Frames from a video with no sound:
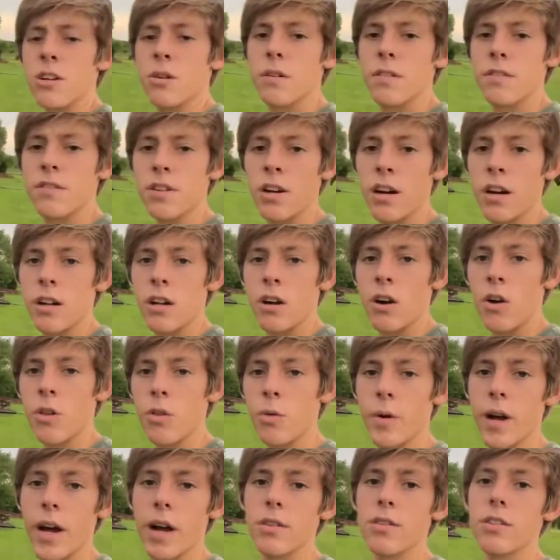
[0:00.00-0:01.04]
we've shot all the
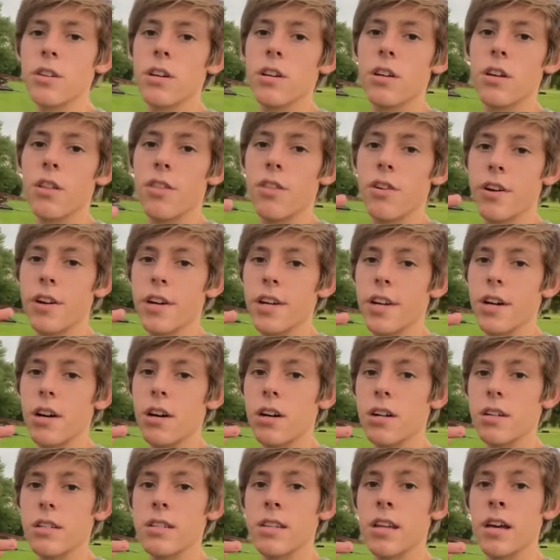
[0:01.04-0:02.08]
way out to 30
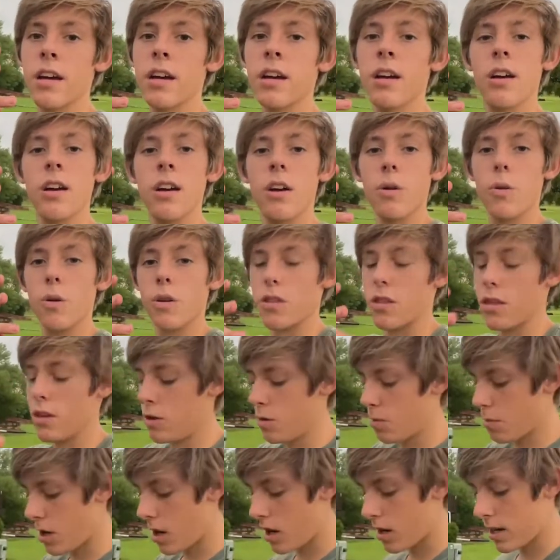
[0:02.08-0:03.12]
yards with the new
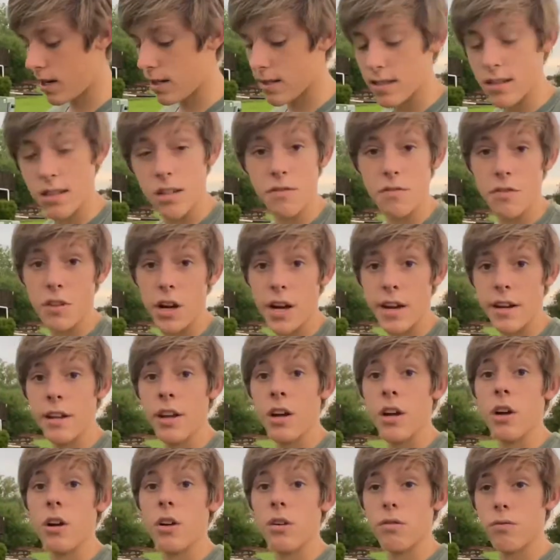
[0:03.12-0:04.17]
broadheads, and they're flying
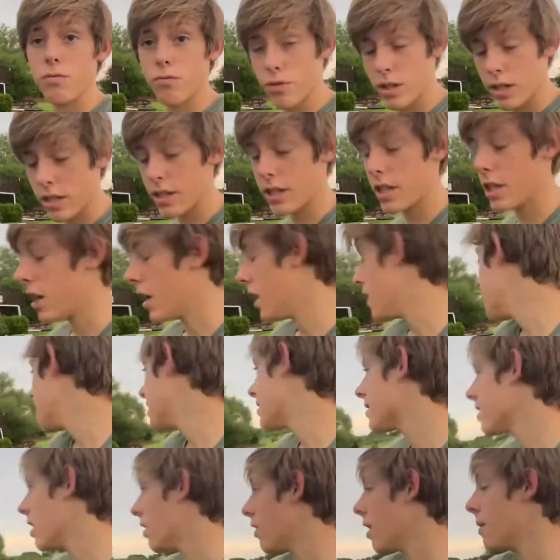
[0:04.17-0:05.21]
really good.
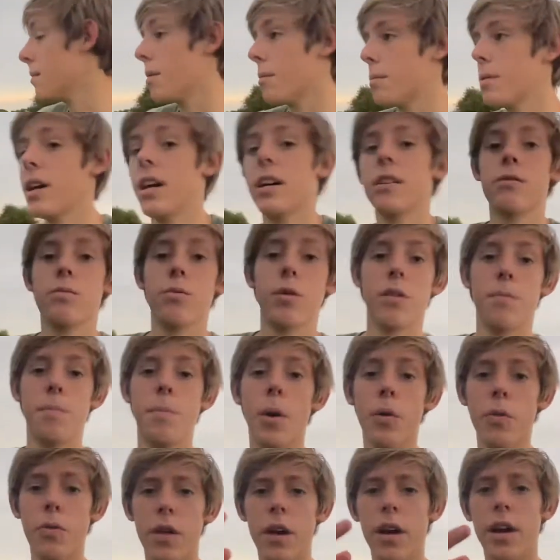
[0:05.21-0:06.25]
So I'm impressed with
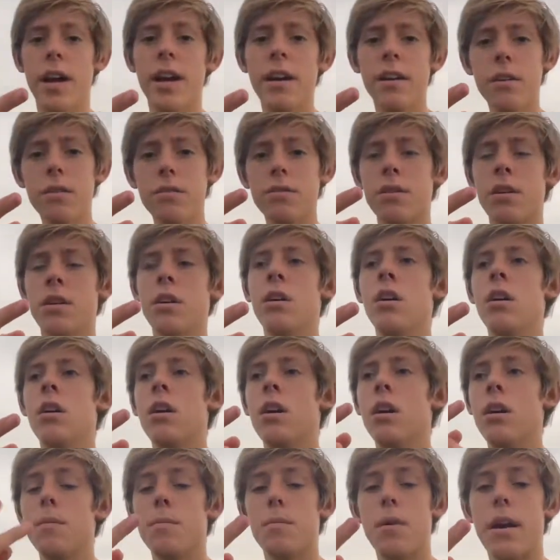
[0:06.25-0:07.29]
both the arrows,
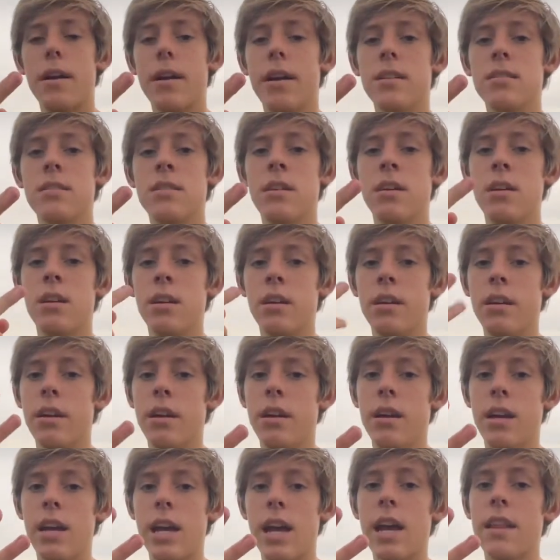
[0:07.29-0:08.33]
broadheads,
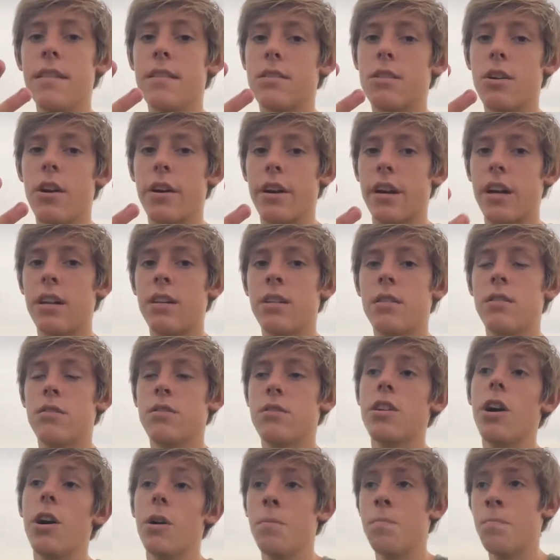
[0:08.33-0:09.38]
and the target.
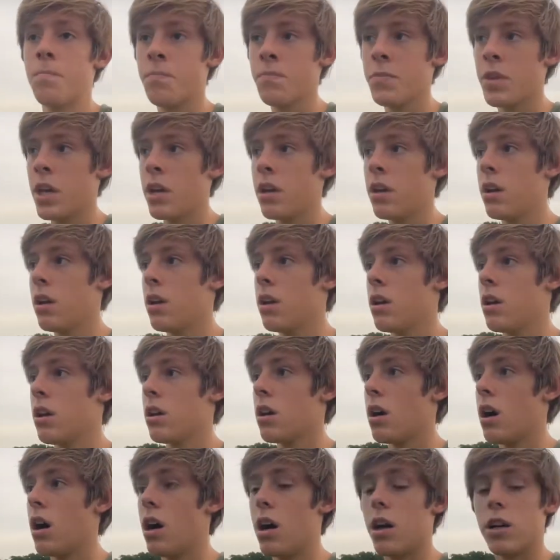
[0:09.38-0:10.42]
So
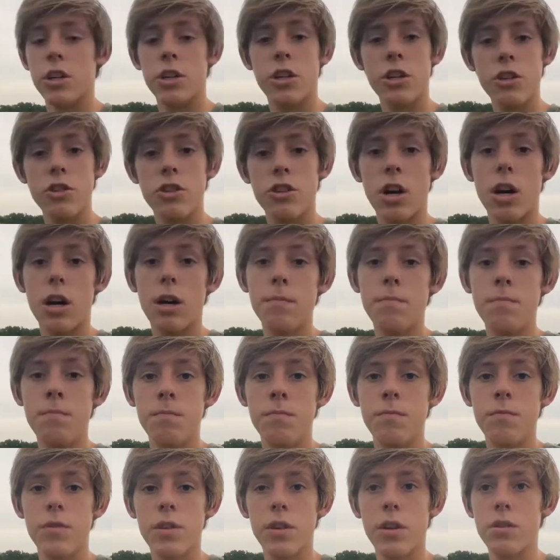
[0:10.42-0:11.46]
good job
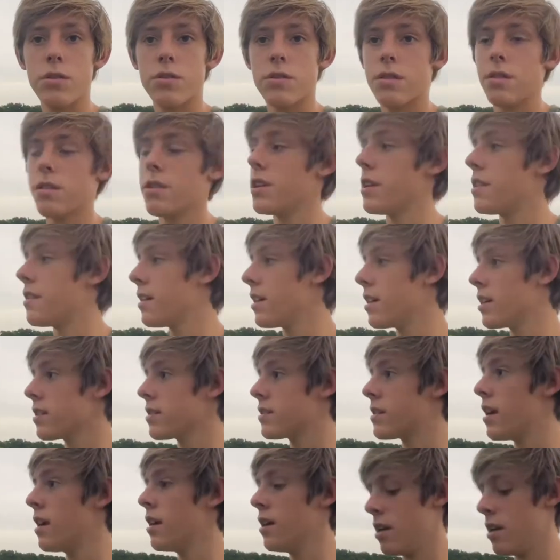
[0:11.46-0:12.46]
for those three things.